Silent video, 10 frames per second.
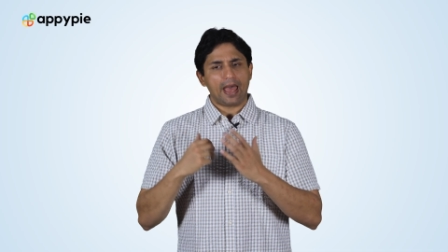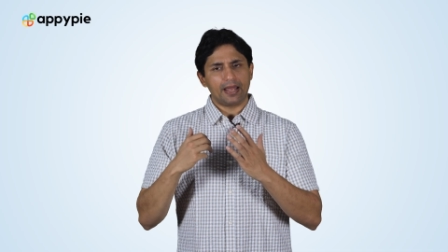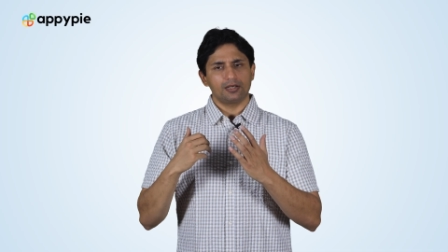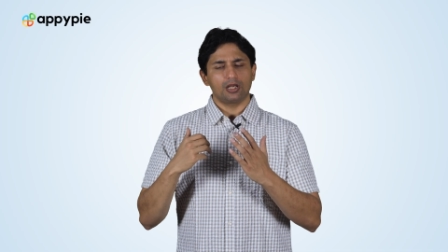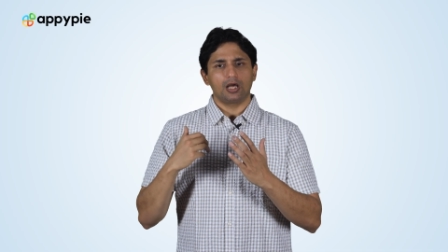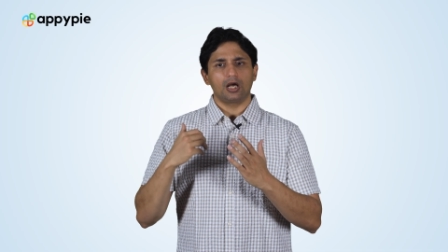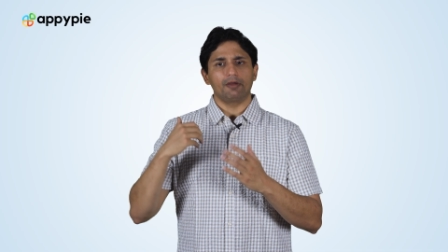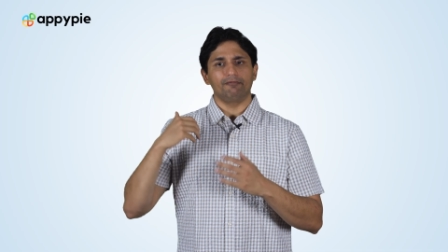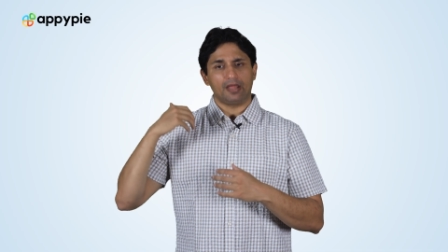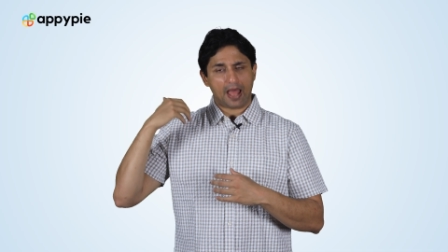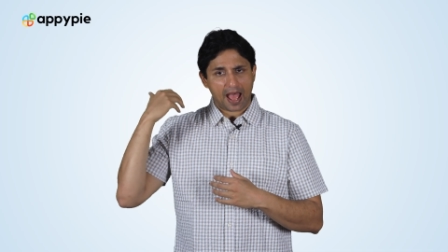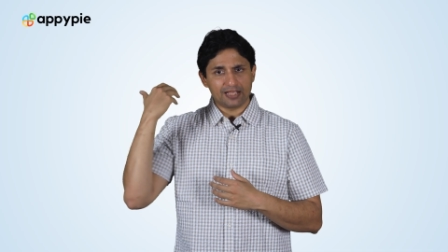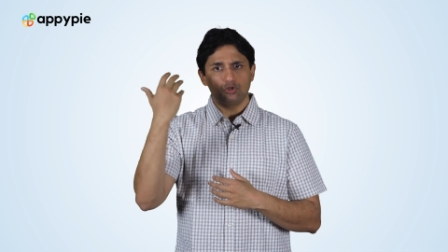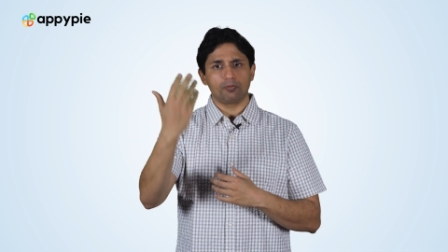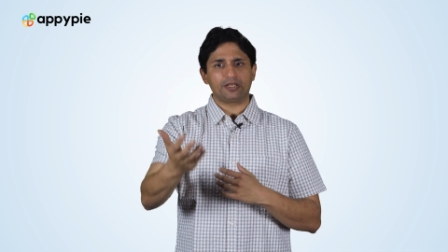And
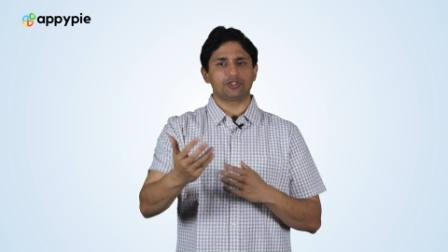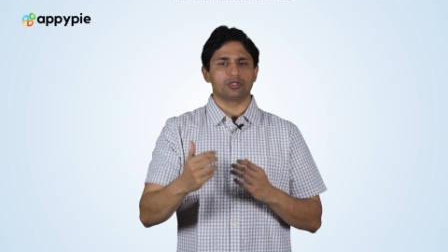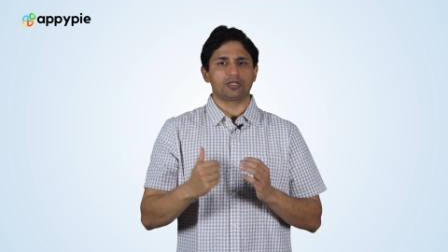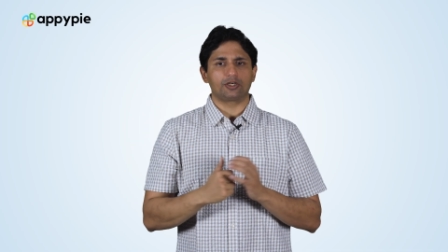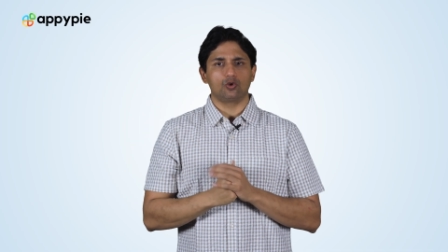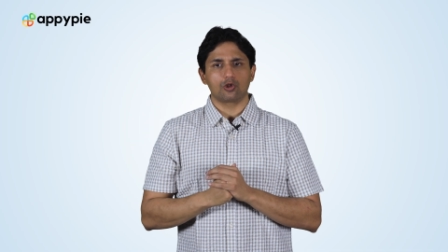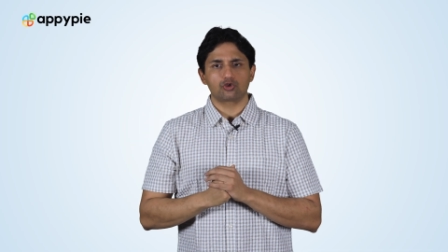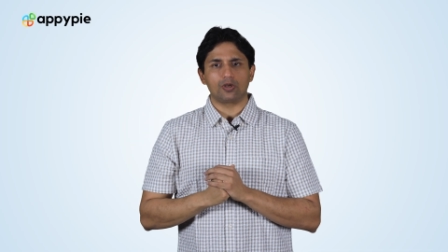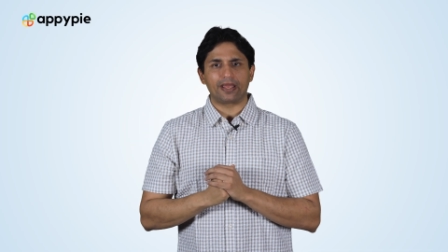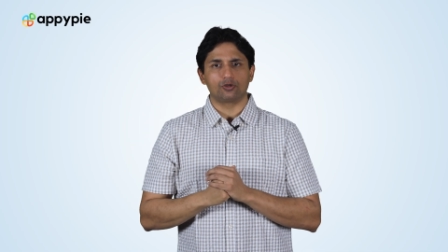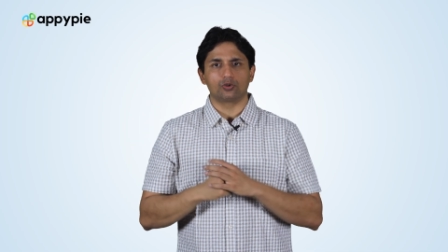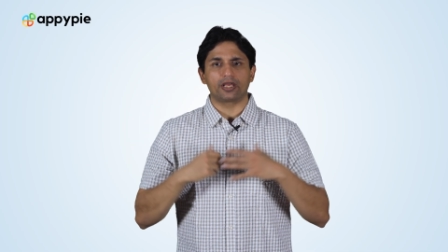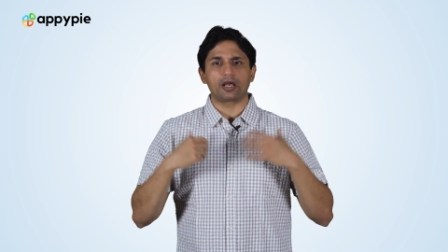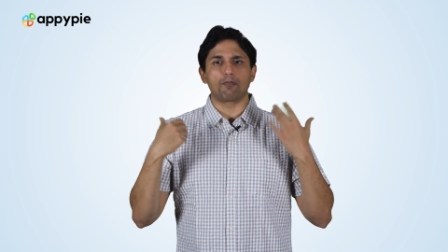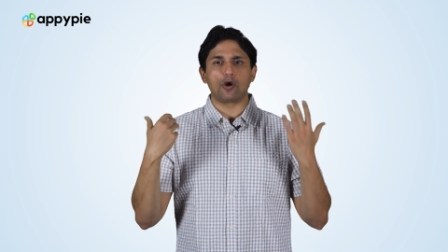as you mentioned that you also like to
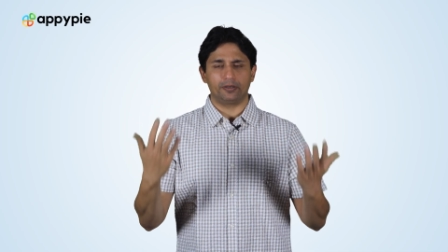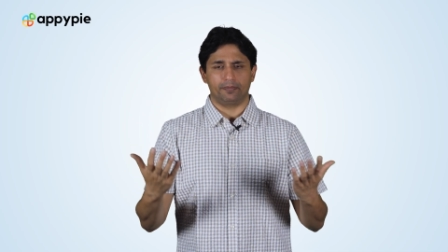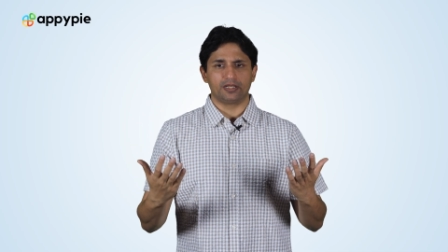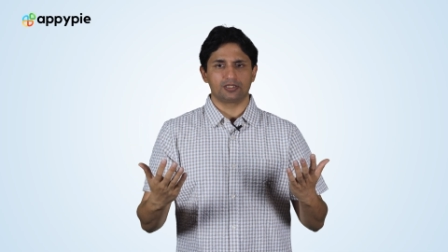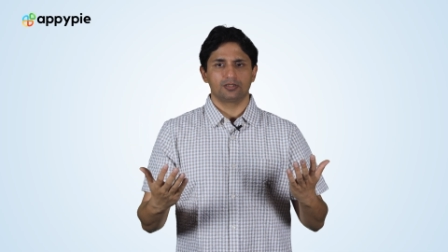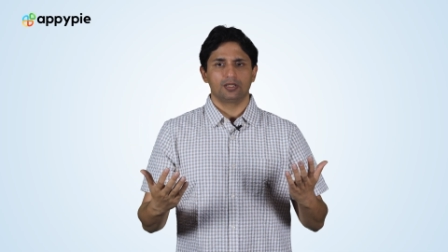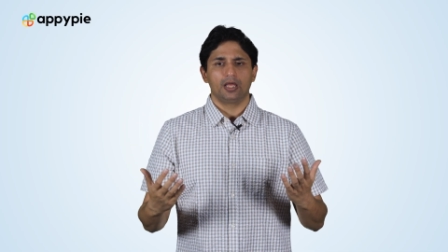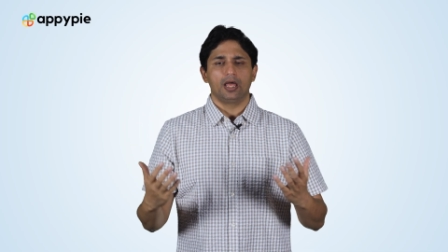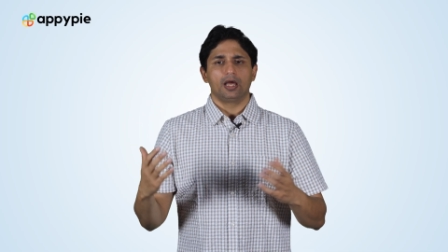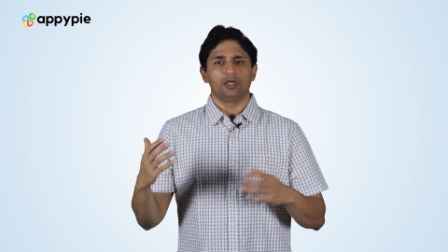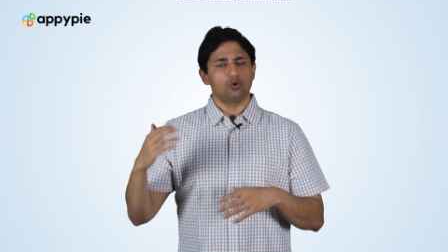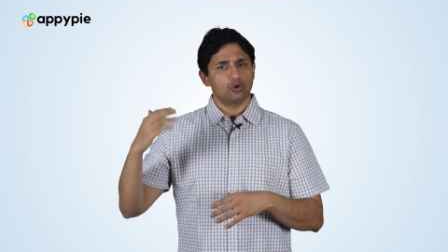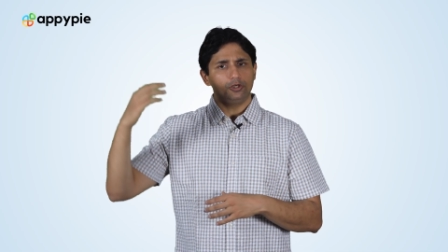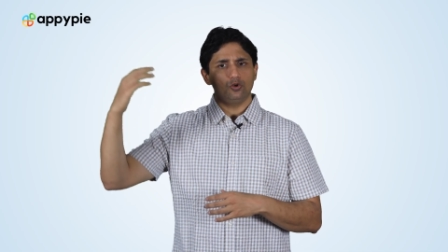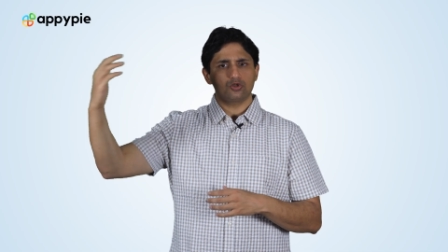take appointments,
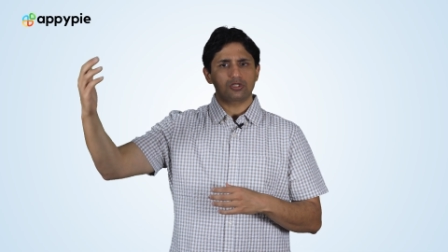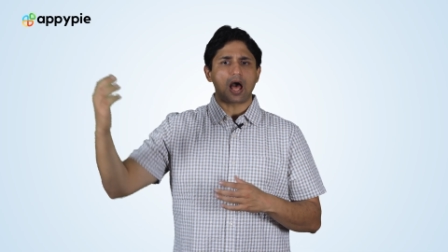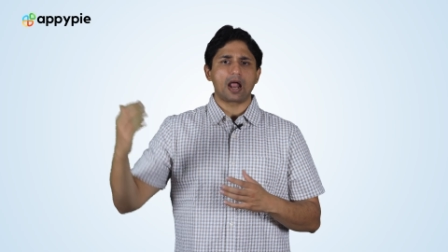you could use